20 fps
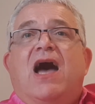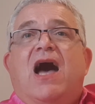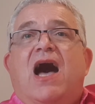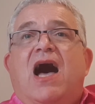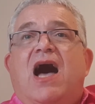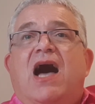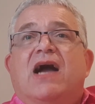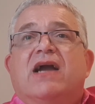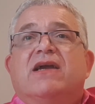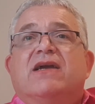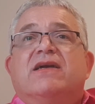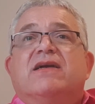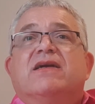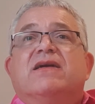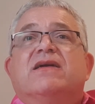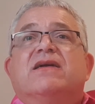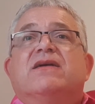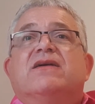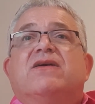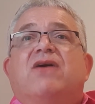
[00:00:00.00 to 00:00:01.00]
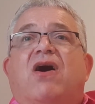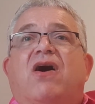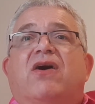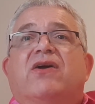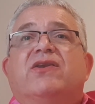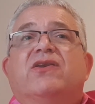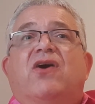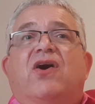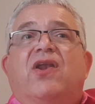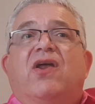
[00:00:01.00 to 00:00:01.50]
Our
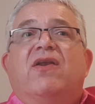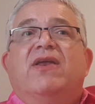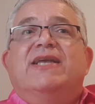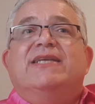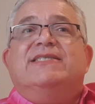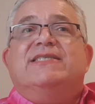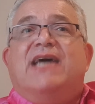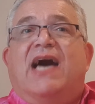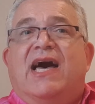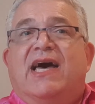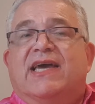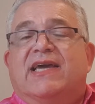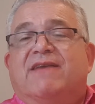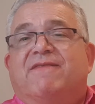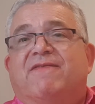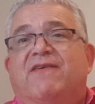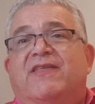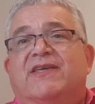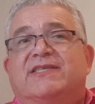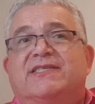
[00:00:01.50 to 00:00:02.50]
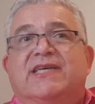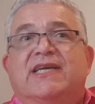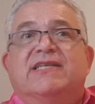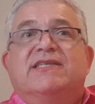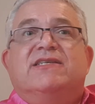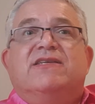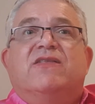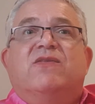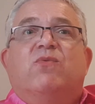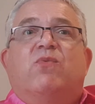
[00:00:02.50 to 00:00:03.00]
God not only died for the
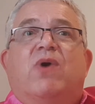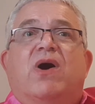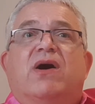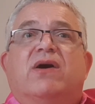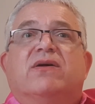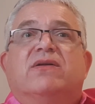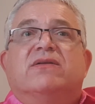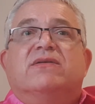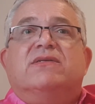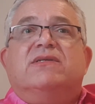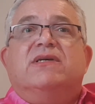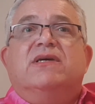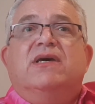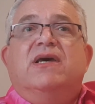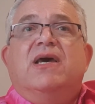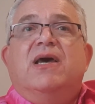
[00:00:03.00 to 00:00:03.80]
sins of the world,